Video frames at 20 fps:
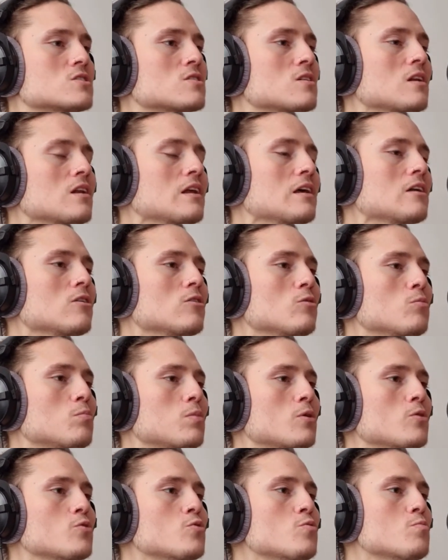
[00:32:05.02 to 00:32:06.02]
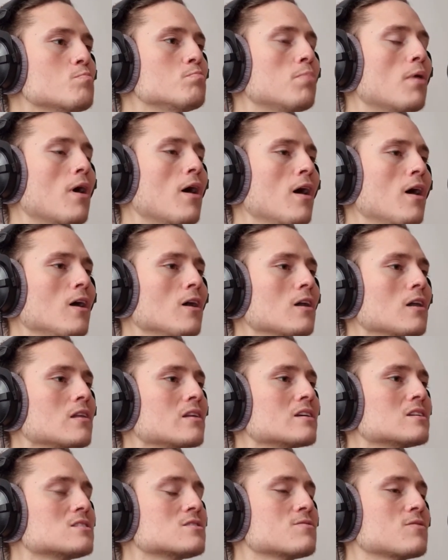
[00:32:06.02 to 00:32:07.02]
a little blue ball
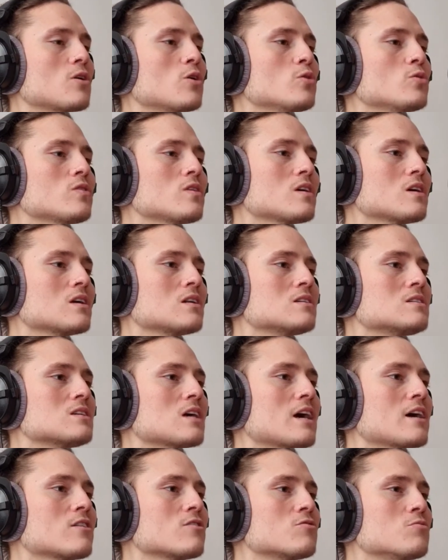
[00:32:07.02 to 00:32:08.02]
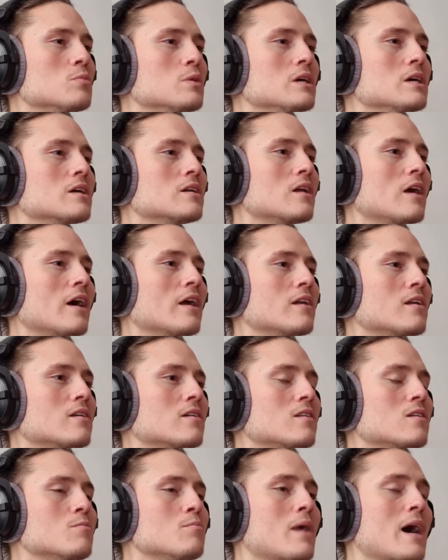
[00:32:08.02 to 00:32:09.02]
that's floating inside of me.
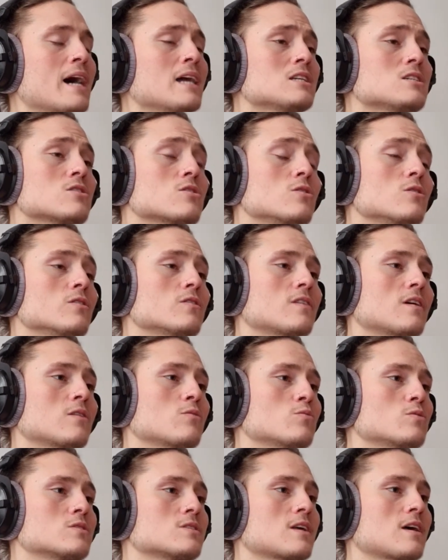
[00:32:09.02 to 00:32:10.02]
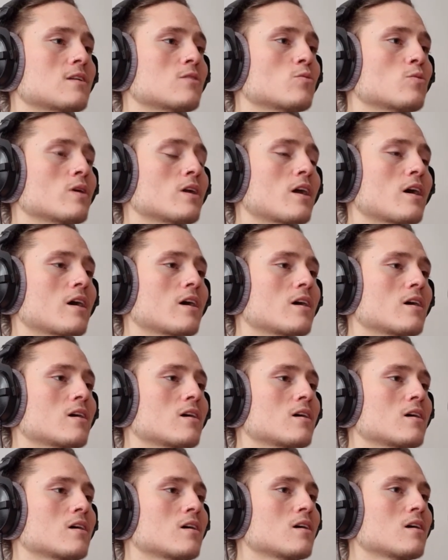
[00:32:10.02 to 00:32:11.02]
And the magical thing was that when I
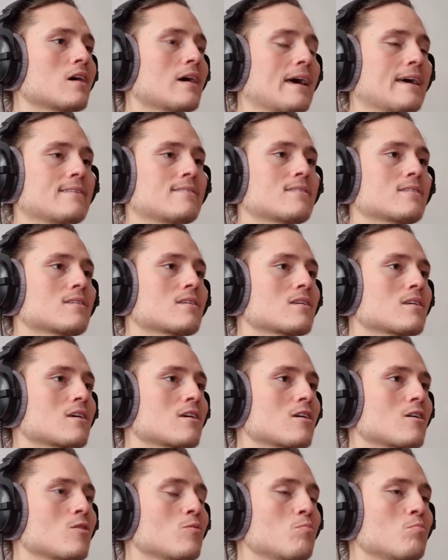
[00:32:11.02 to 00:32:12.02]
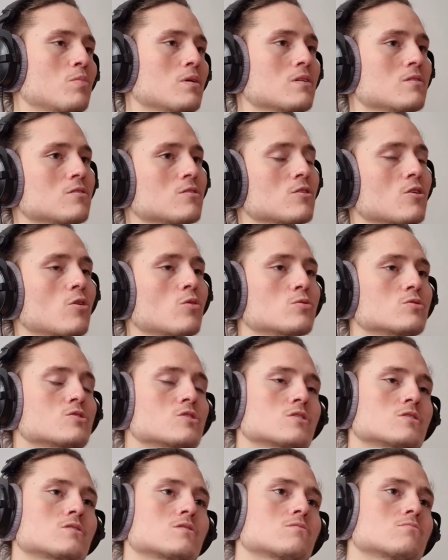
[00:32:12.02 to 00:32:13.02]
had been,
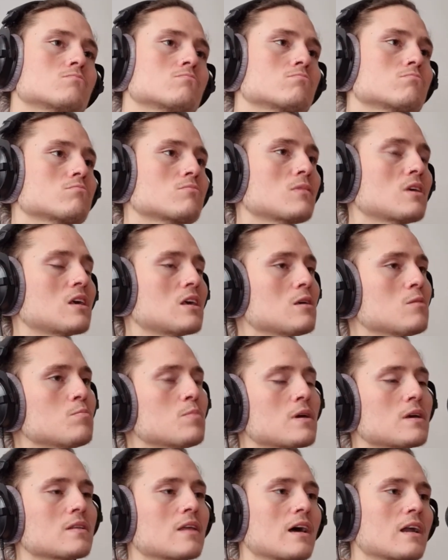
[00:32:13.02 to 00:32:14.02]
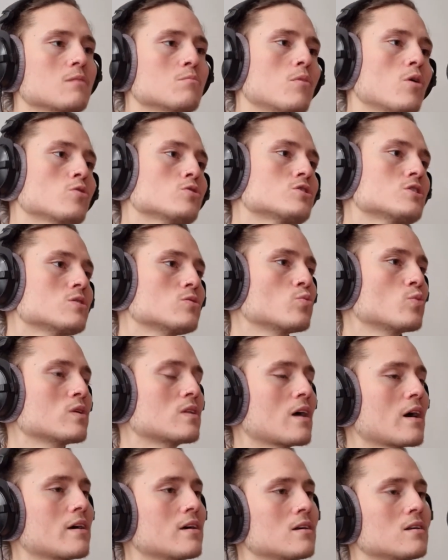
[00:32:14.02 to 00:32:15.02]
just keeping that emotion
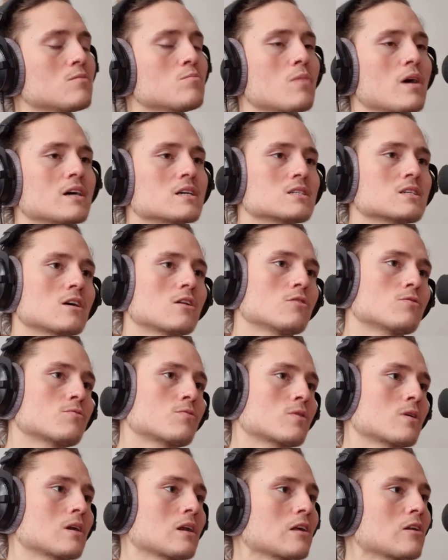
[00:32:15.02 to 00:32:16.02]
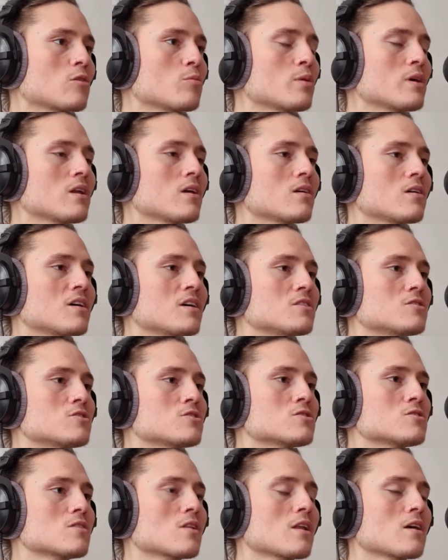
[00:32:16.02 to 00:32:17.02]
within myself for a little bit, it
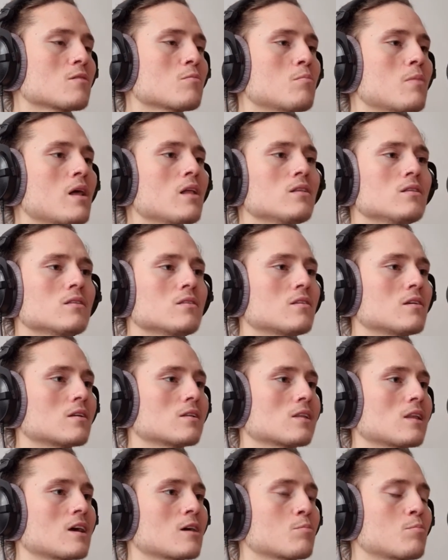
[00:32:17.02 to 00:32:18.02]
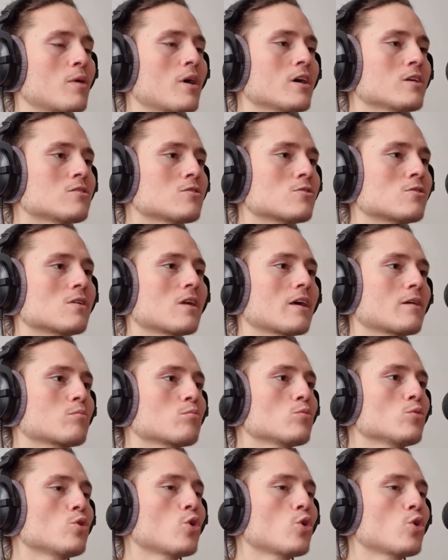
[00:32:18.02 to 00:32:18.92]
just like melted like butter, like.